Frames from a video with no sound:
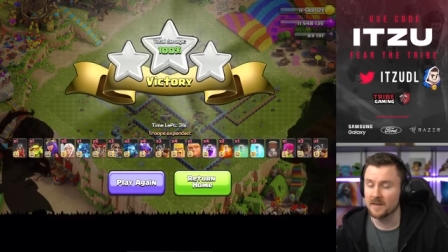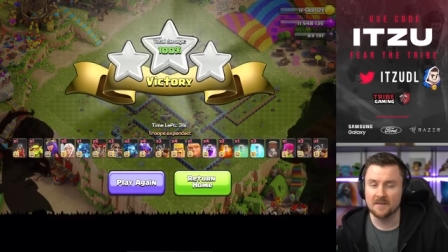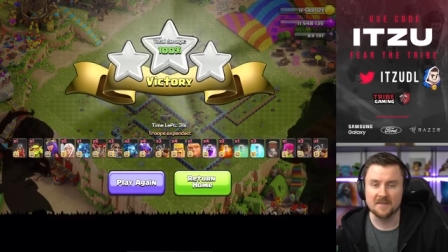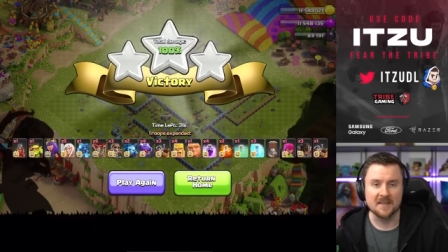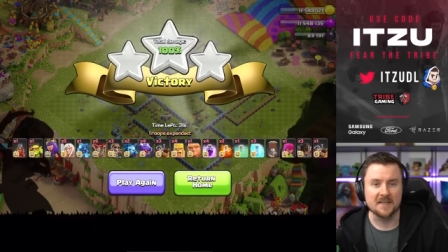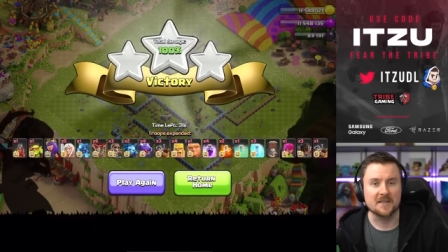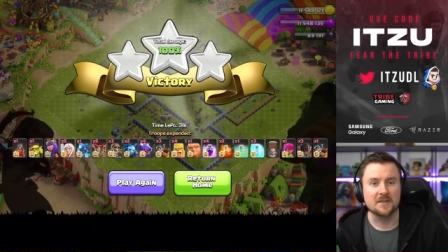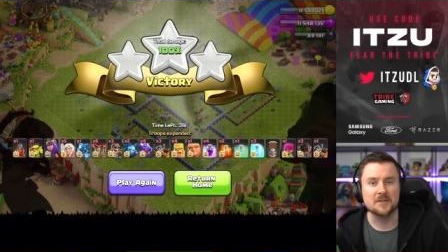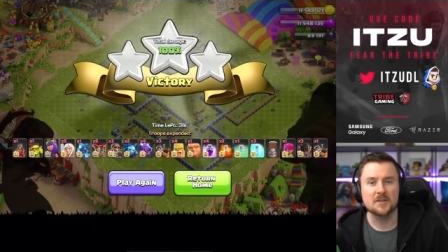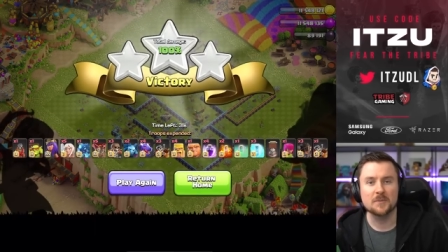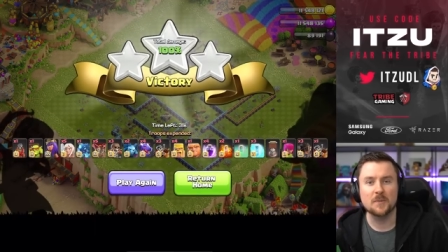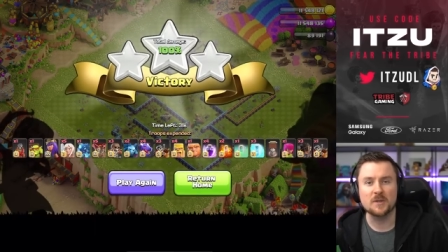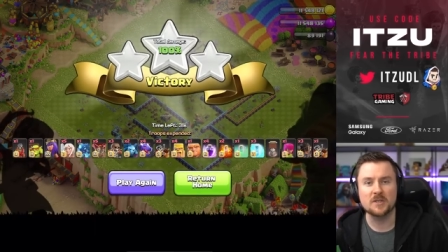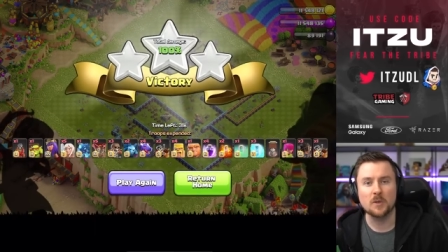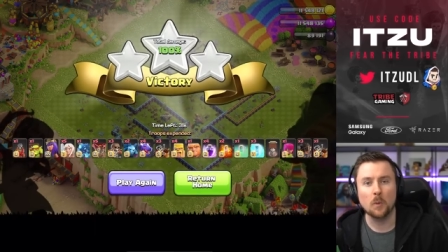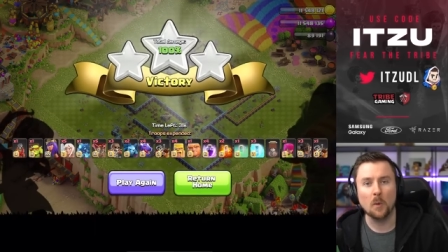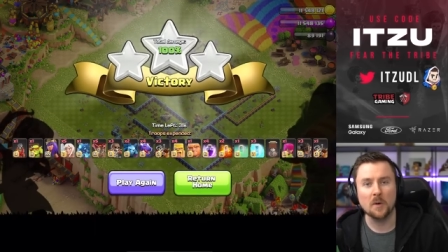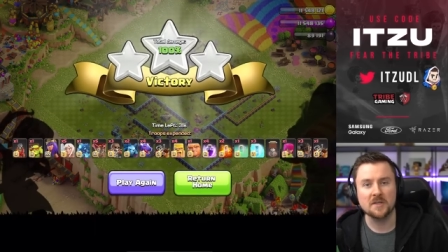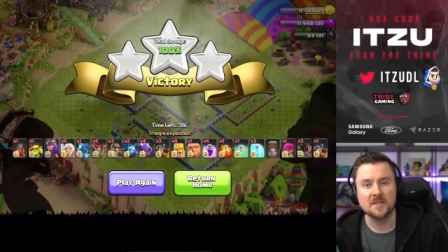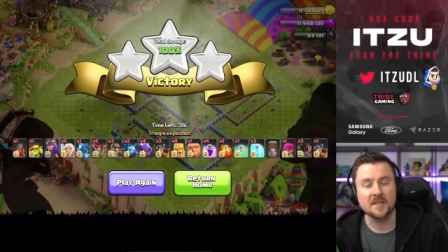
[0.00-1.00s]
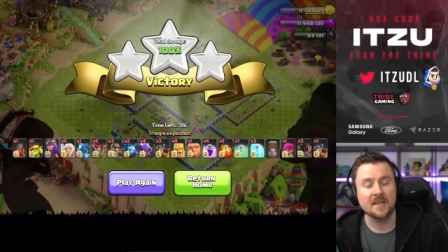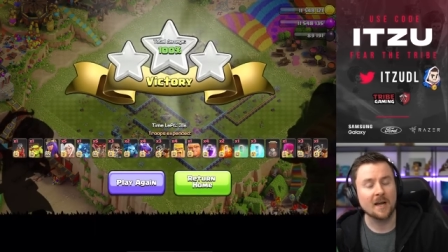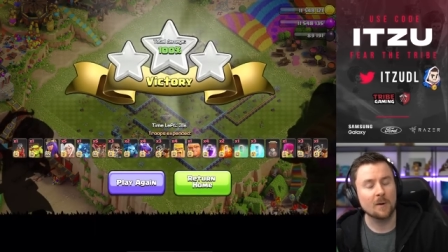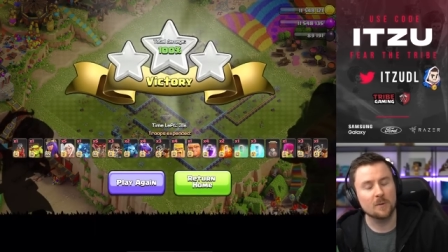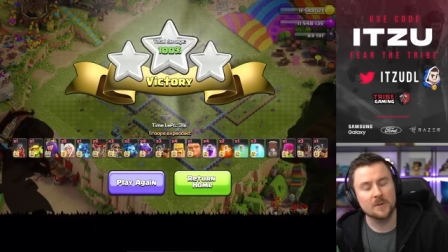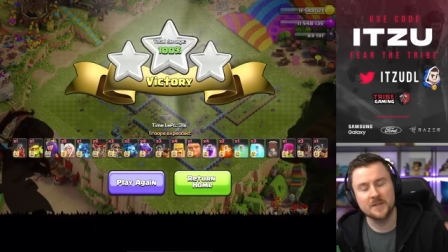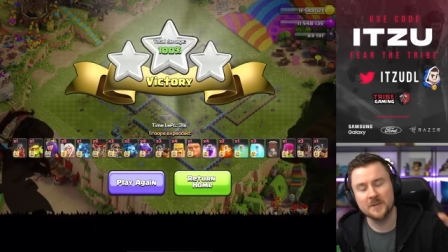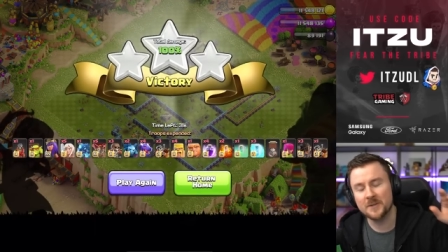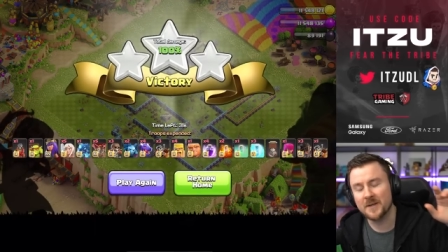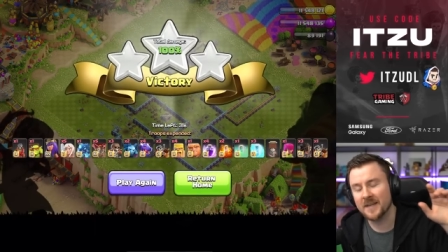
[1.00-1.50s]
Thank you so much for watching and we'll
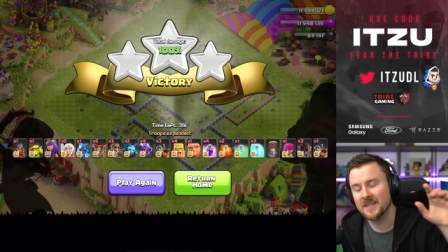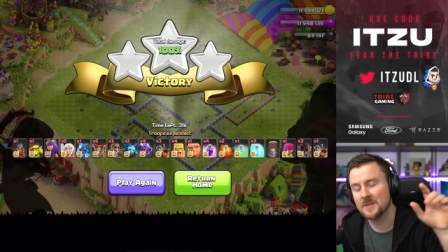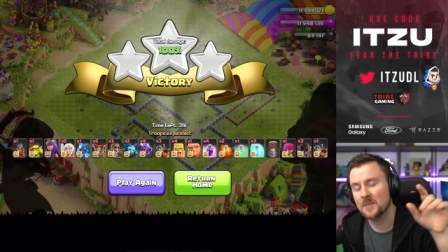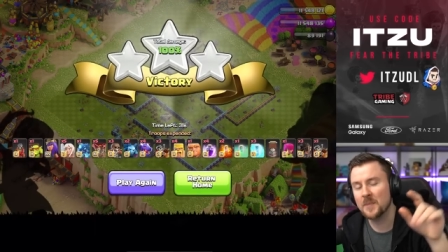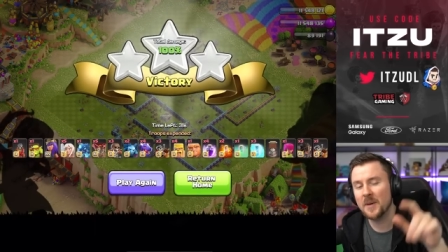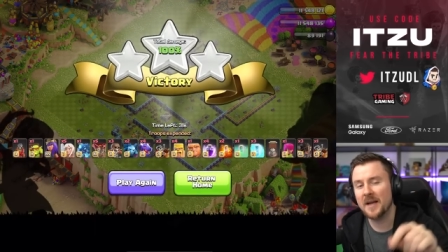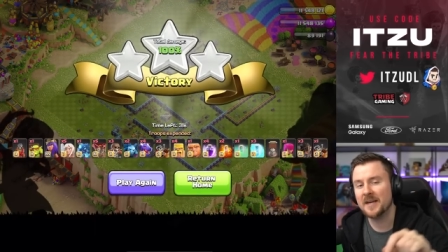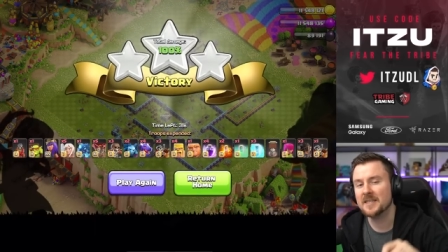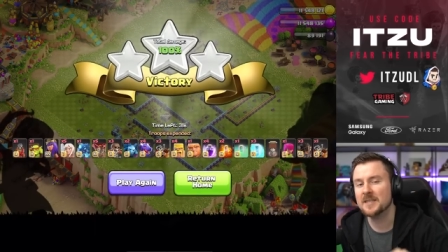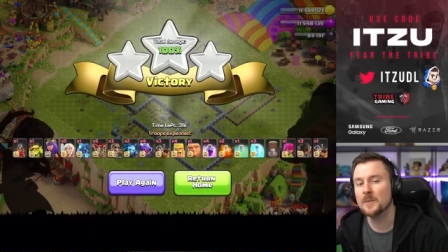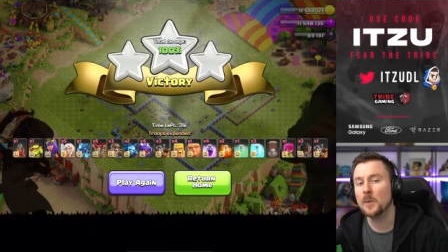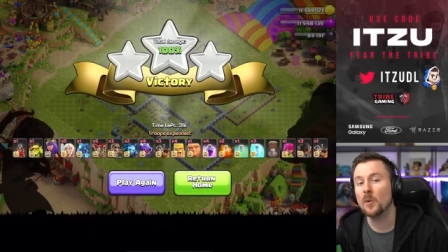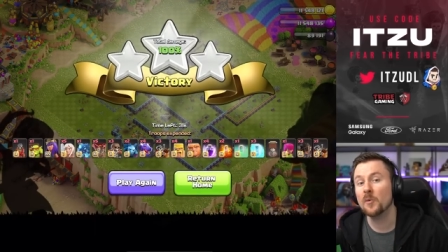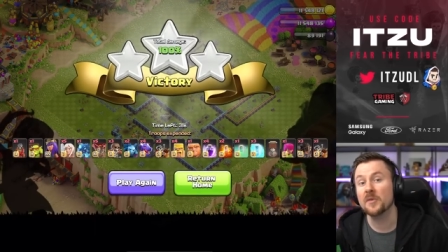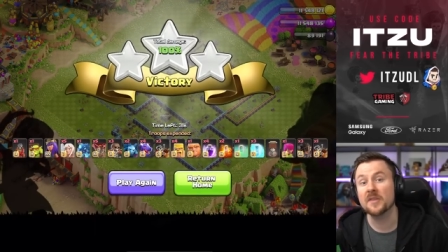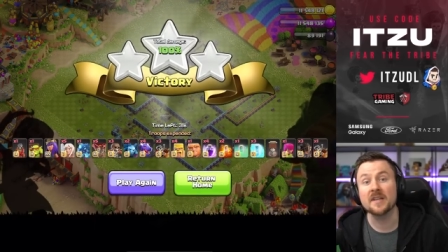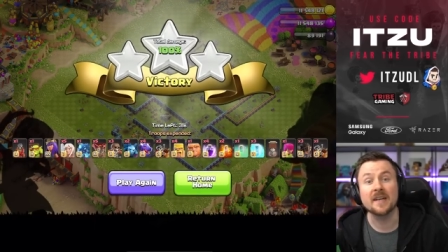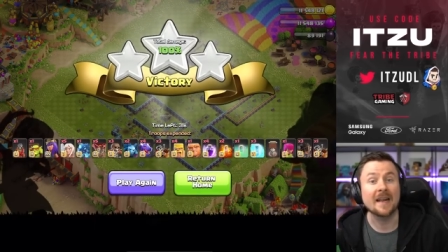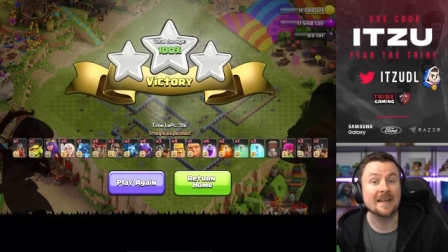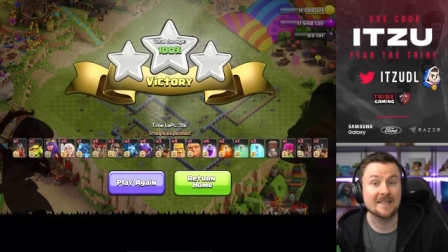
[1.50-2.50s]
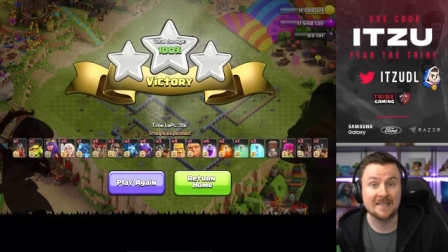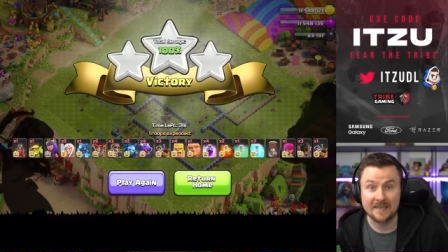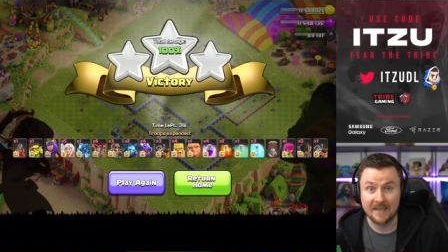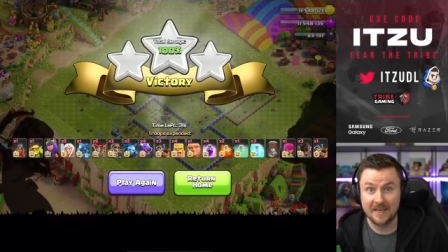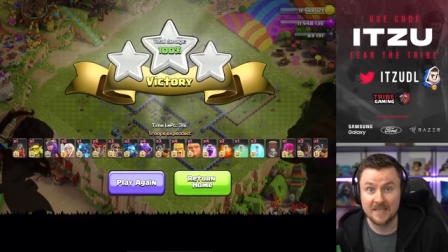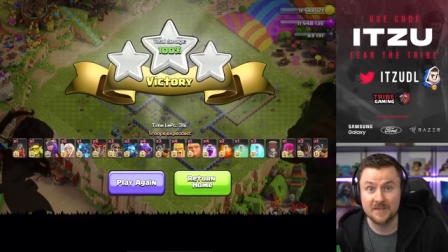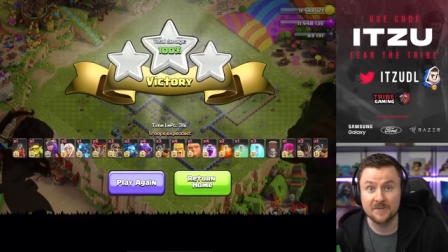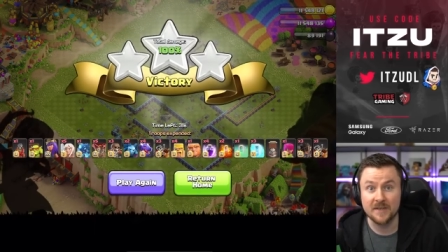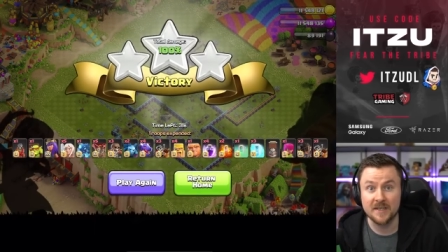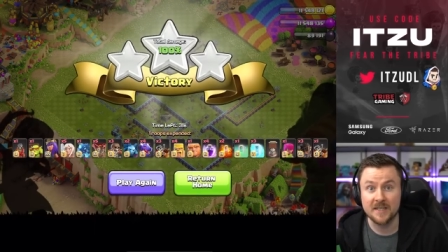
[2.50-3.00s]
see you guys back tomorrow with the next
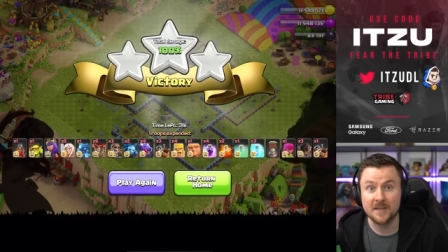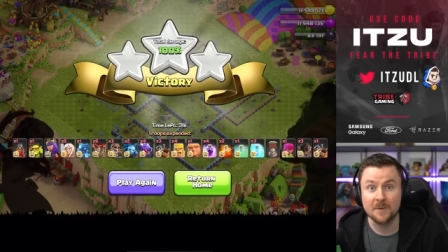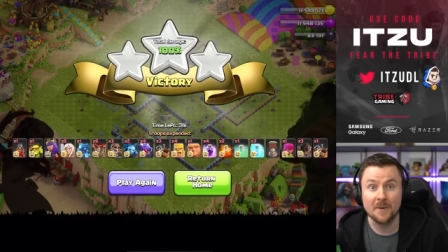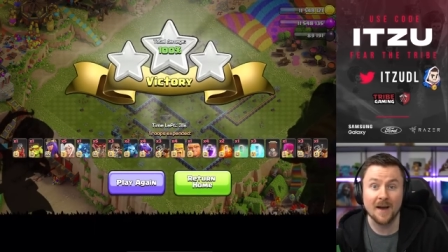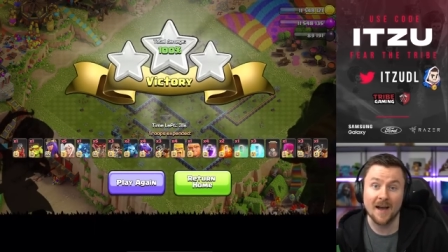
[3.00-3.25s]
Clash video.